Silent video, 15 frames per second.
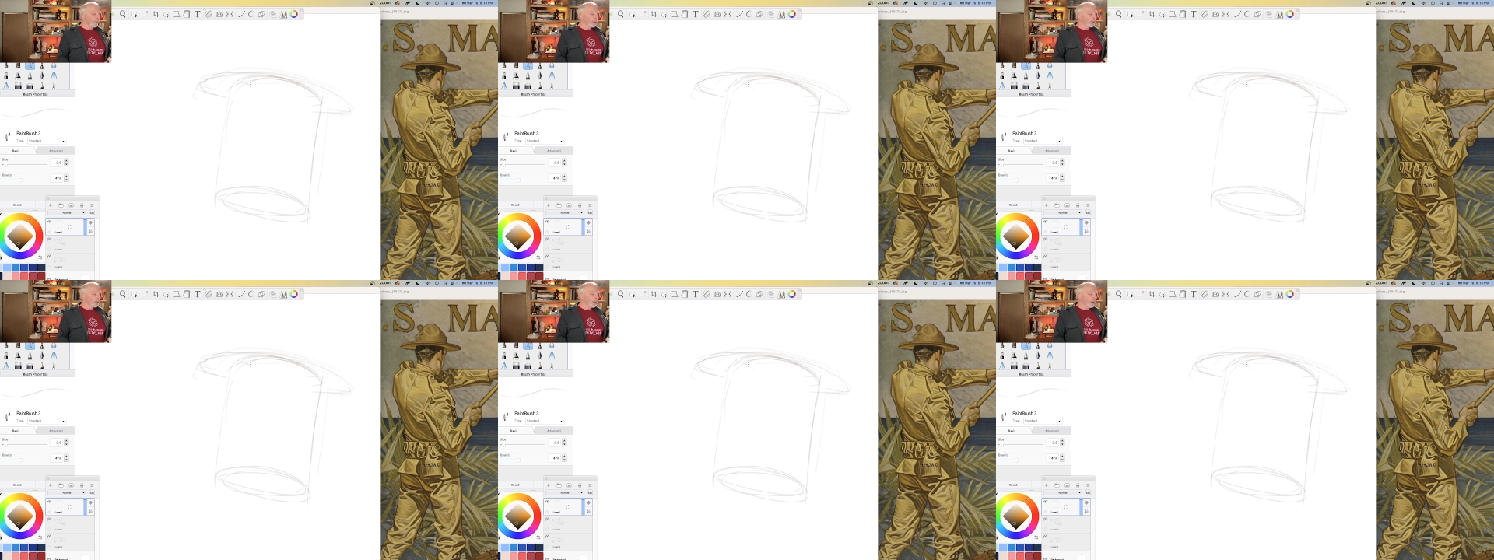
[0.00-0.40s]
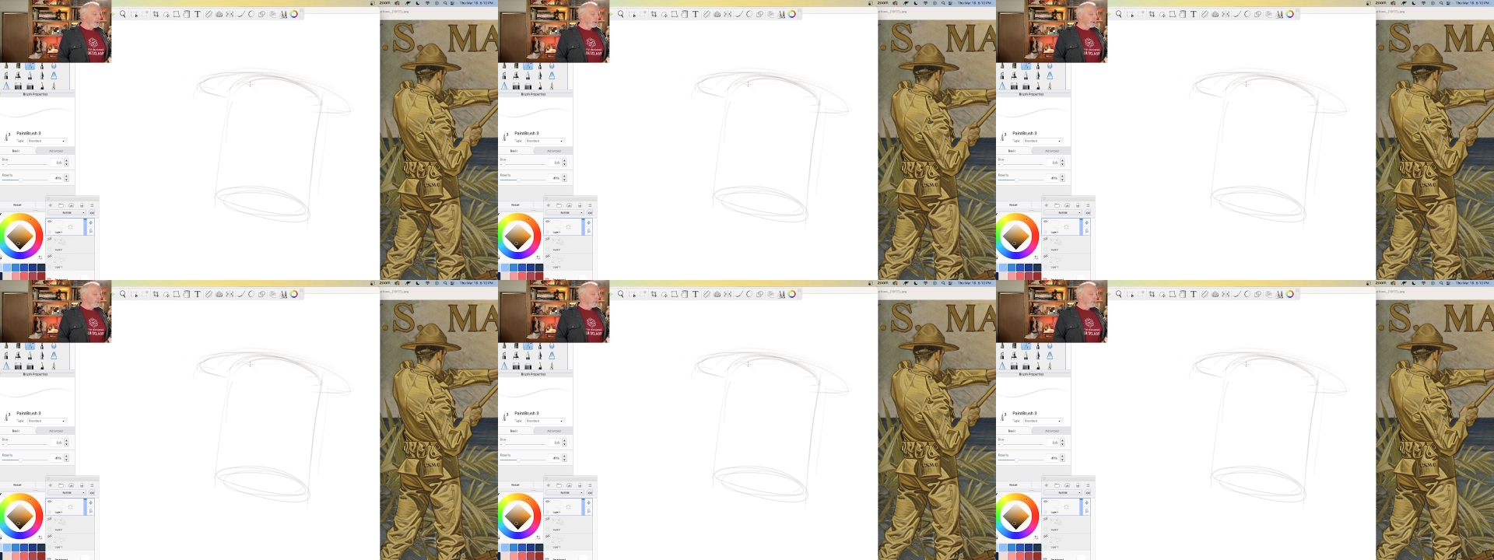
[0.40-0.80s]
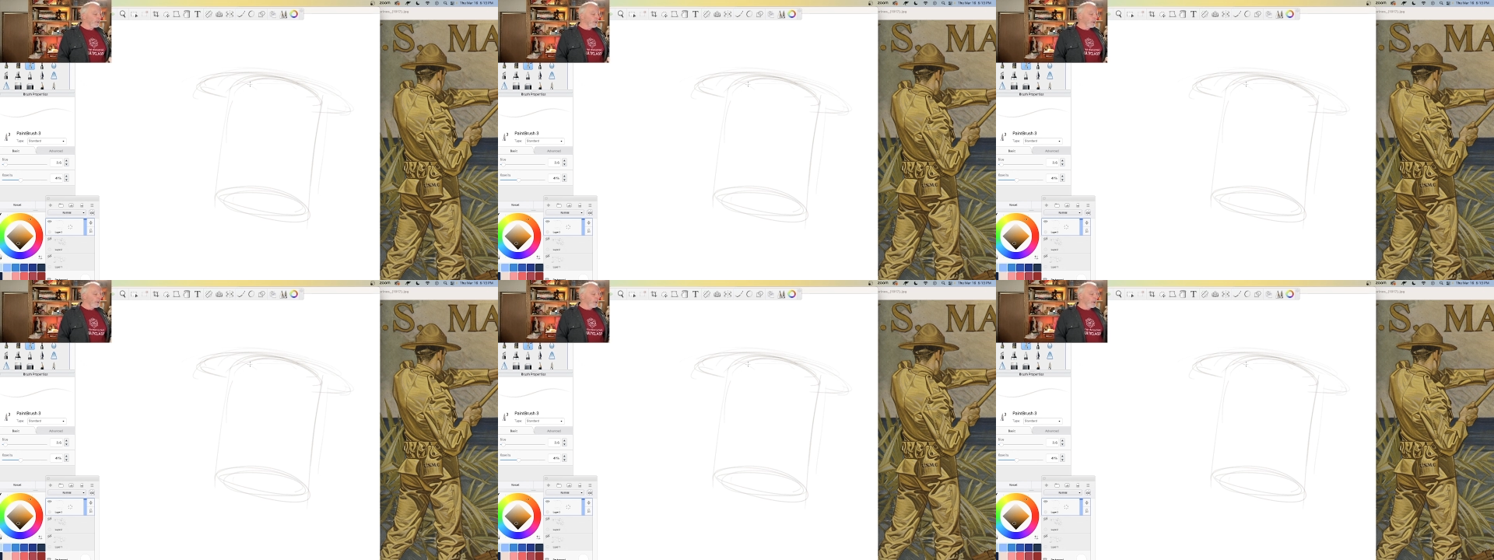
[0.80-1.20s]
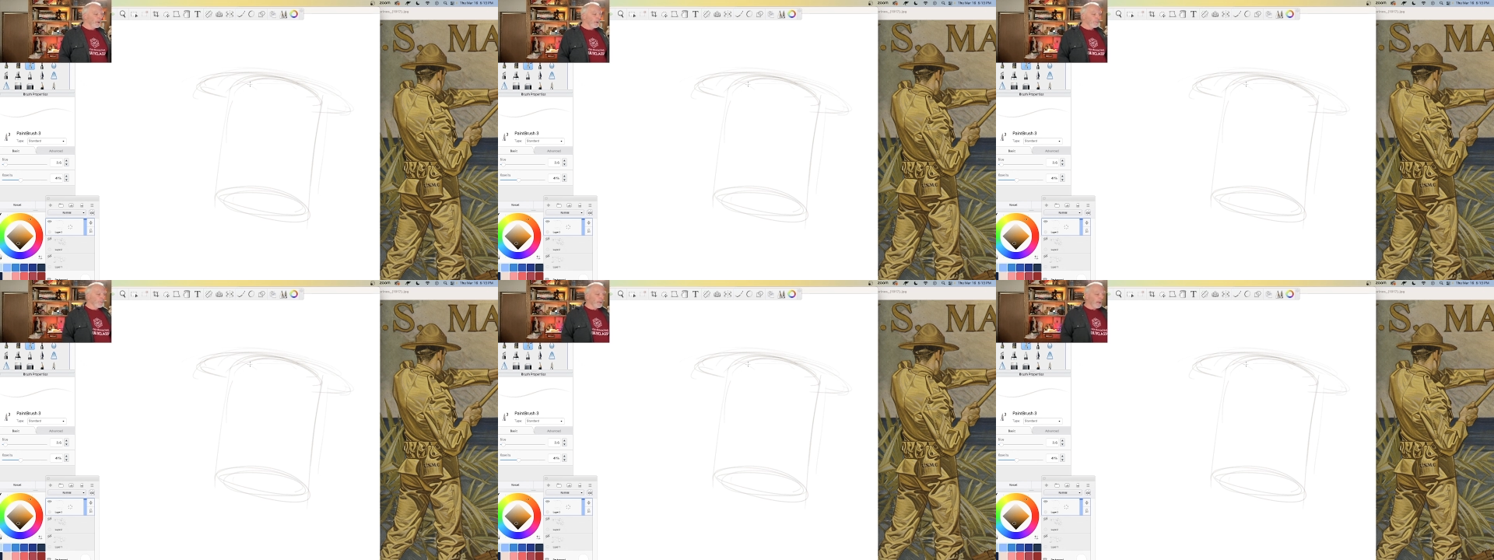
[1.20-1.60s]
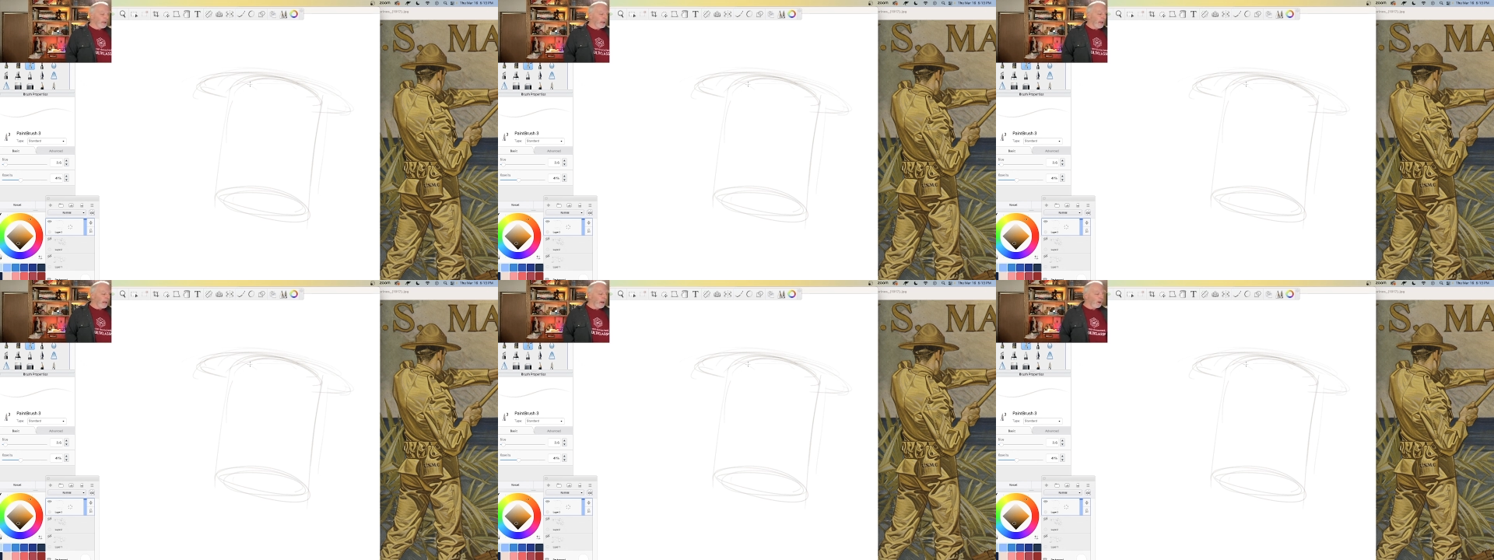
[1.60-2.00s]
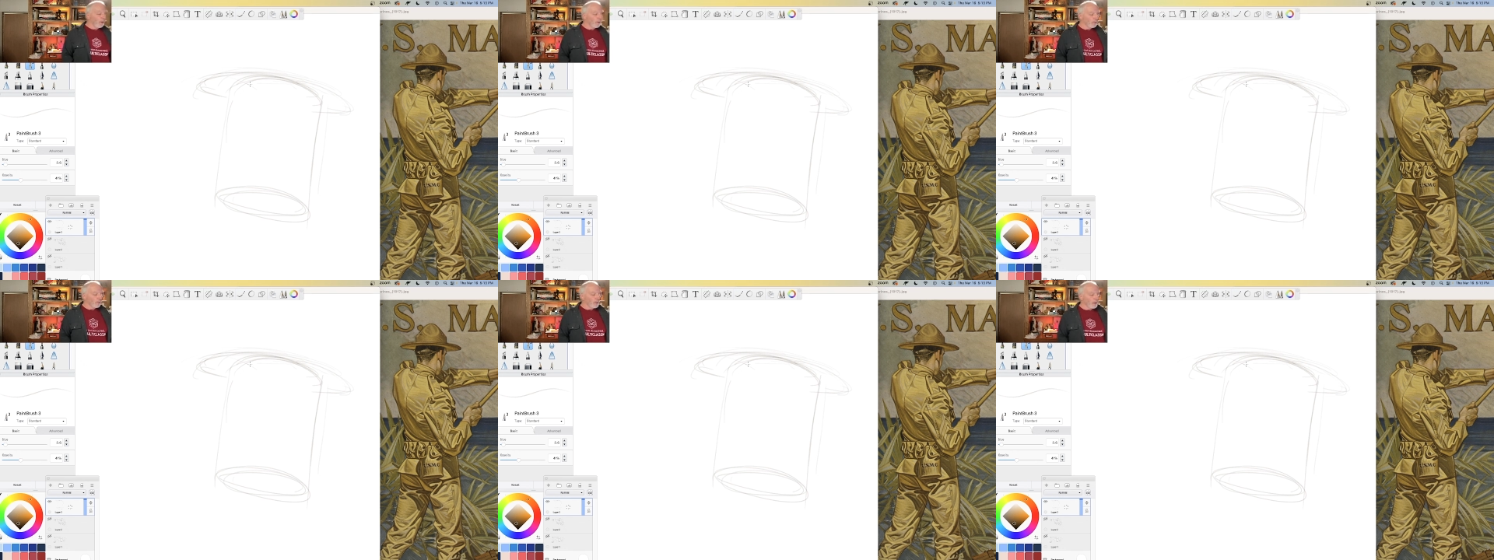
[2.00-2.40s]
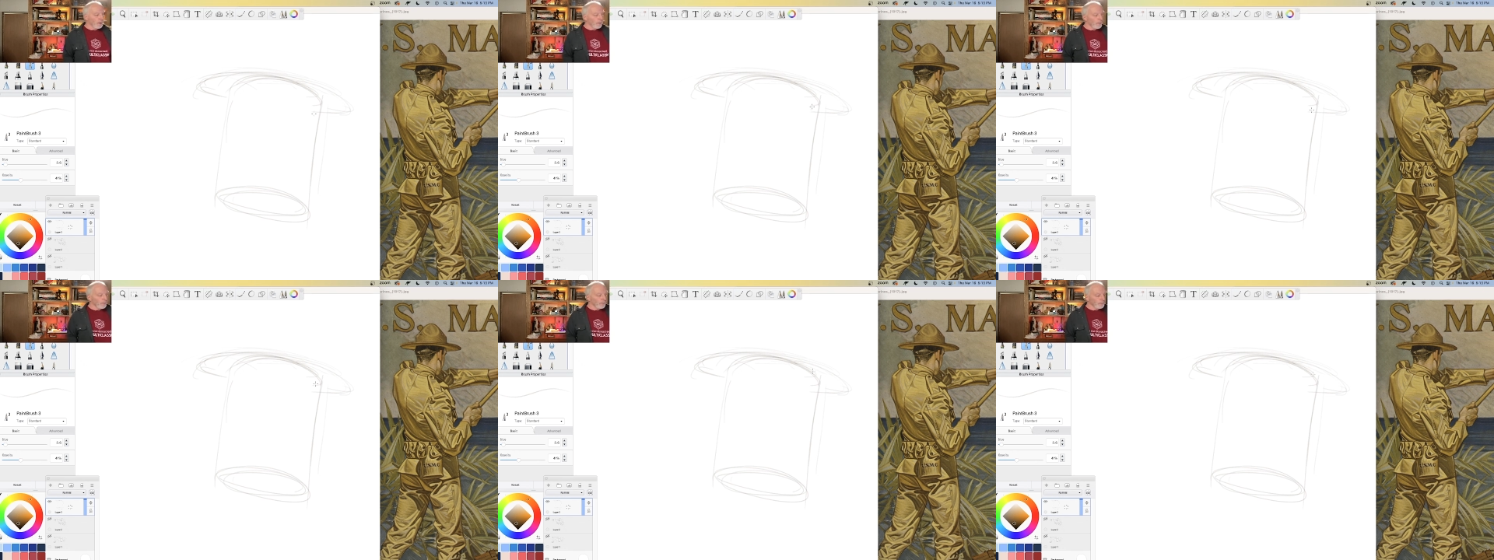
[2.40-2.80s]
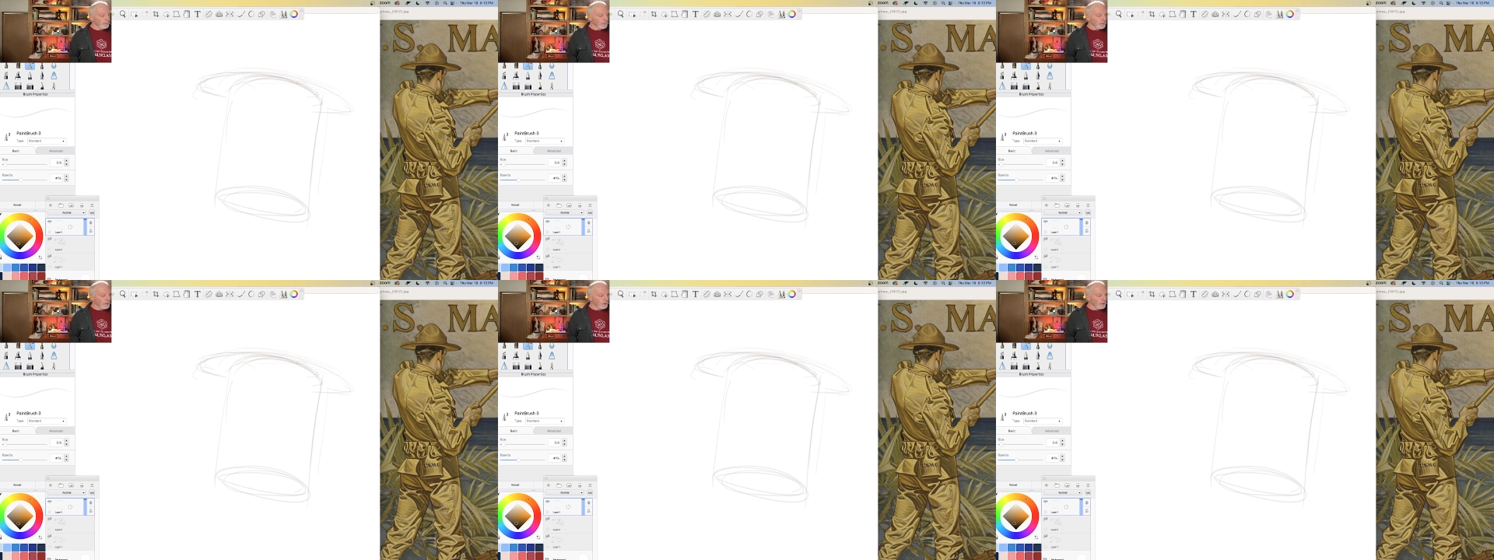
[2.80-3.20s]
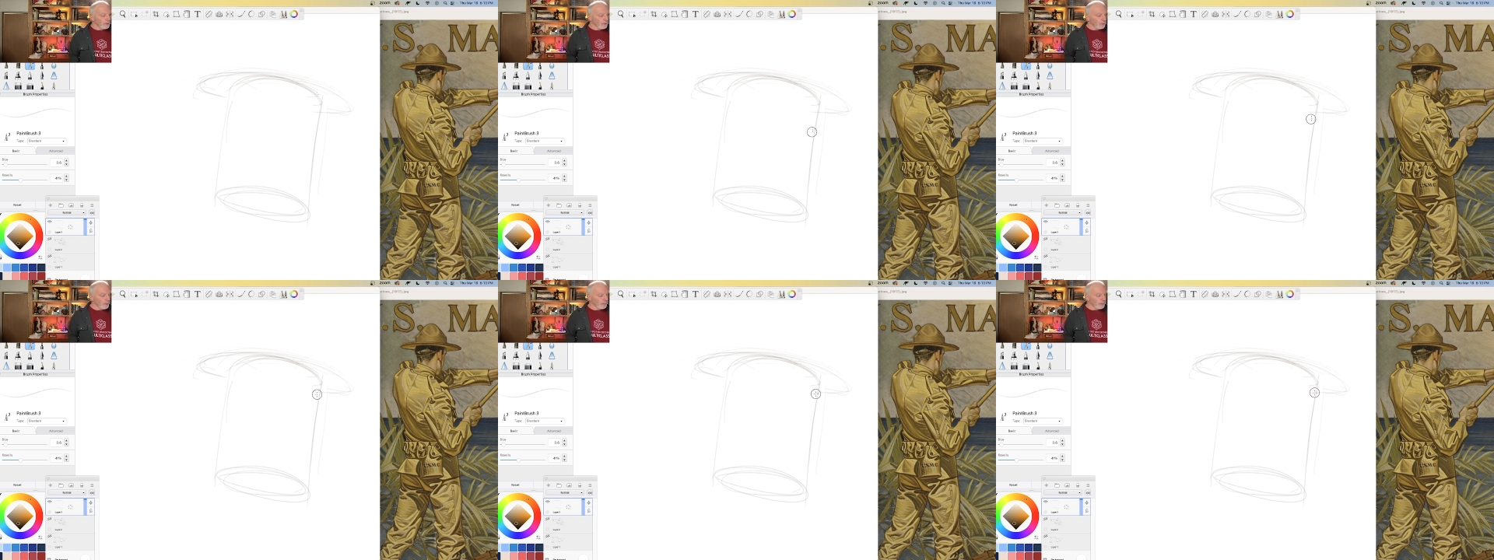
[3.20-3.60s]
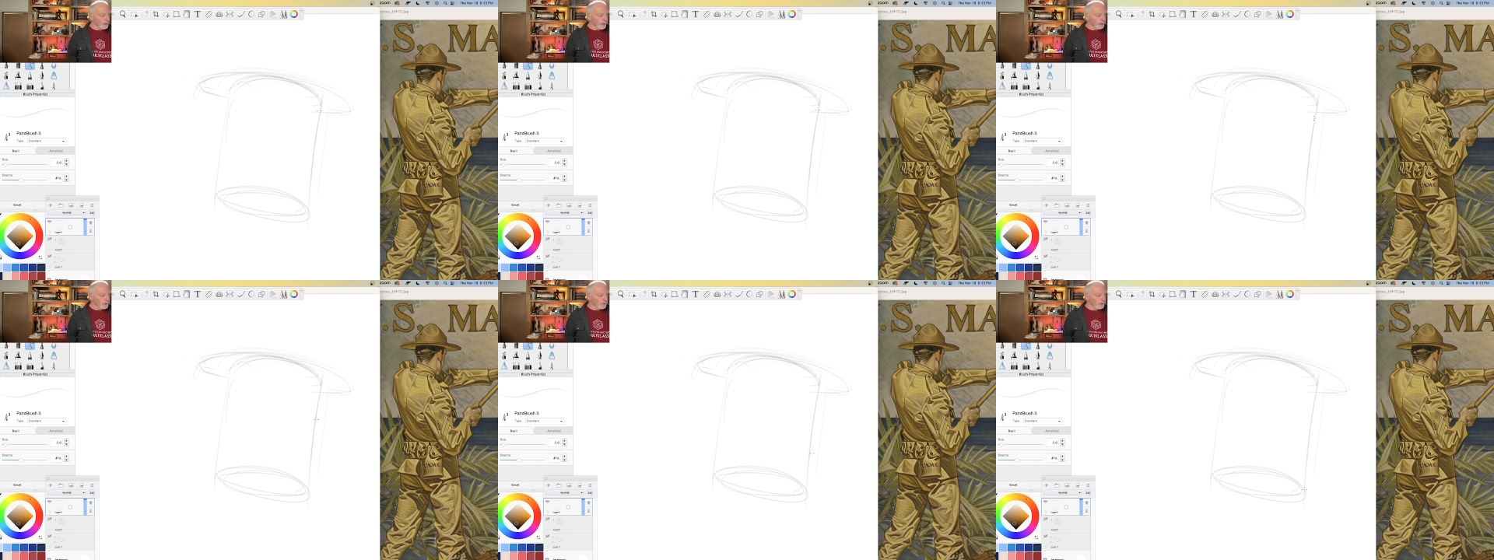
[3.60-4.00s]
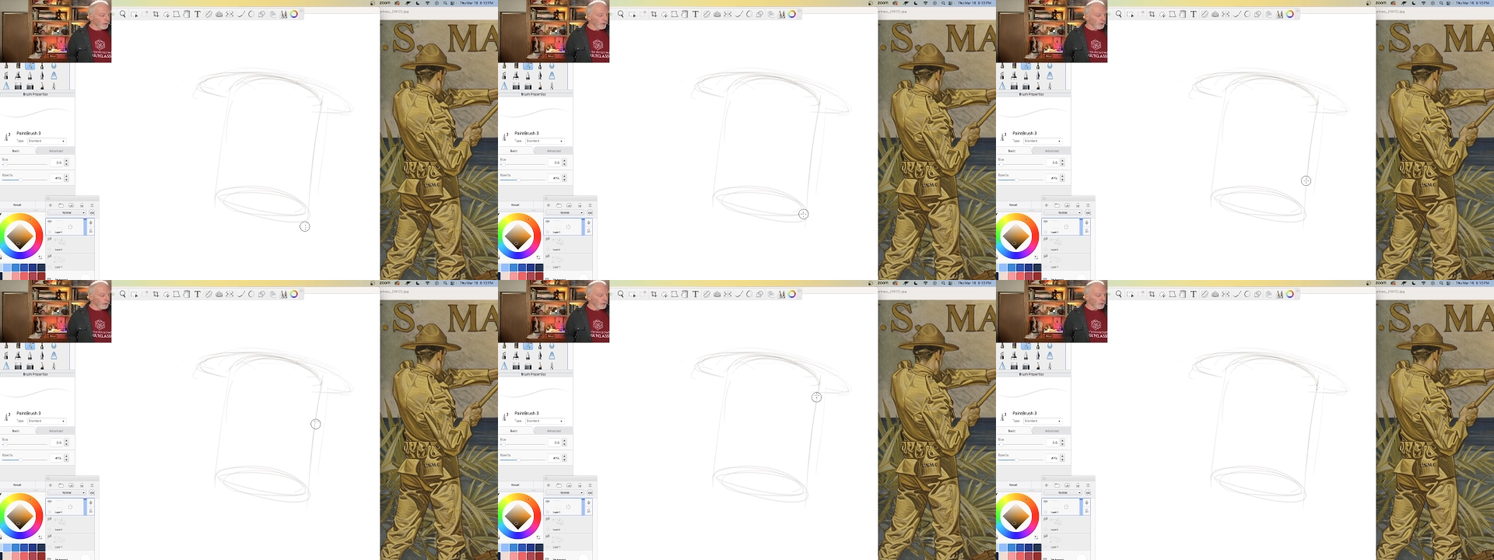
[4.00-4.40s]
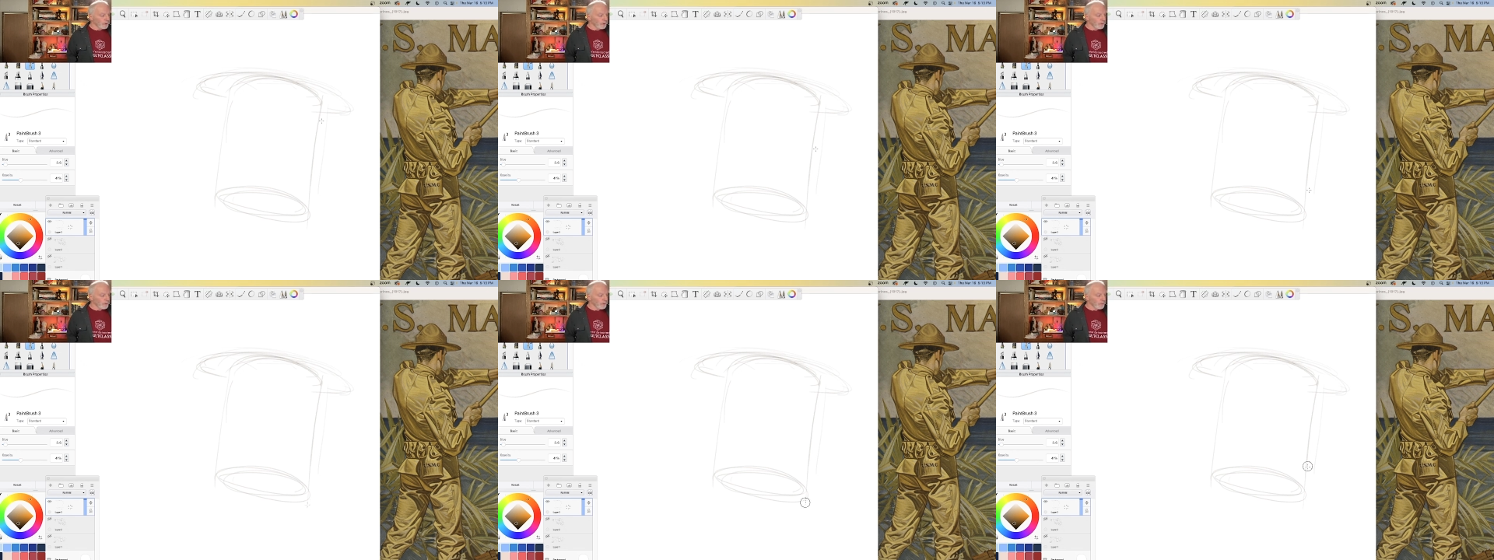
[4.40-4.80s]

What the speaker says: [unreadable: no face in view]